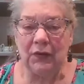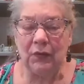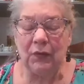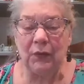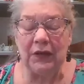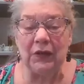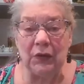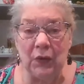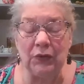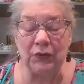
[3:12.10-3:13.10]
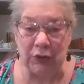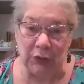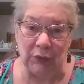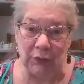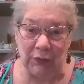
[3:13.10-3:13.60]
what we can all
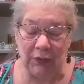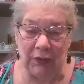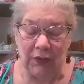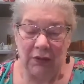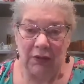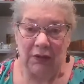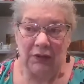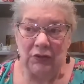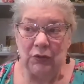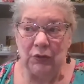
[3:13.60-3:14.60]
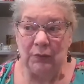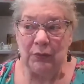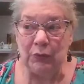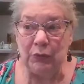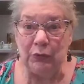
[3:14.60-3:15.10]
do to
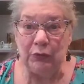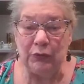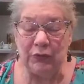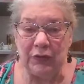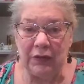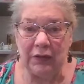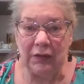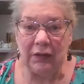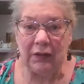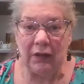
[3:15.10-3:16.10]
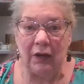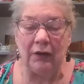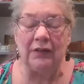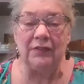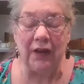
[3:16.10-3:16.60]
improve our
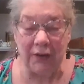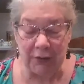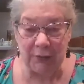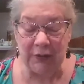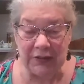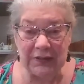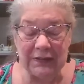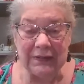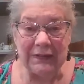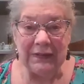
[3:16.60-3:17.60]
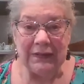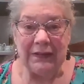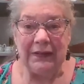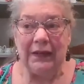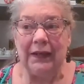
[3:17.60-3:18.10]
environment
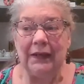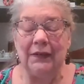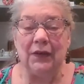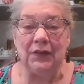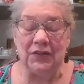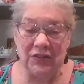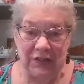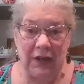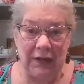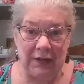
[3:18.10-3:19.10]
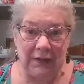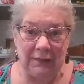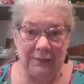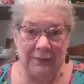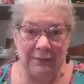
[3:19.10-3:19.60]
and our society.
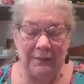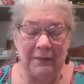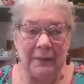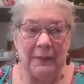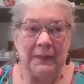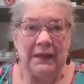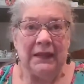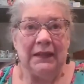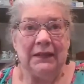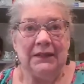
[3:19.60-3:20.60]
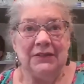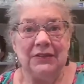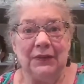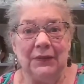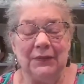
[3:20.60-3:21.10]

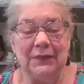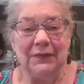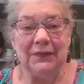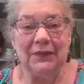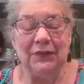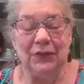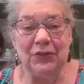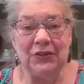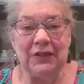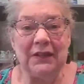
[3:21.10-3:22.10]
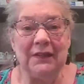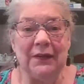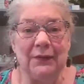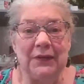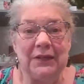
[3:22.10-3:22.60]
So the first thing
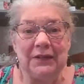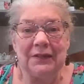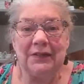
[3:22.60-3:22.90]
that we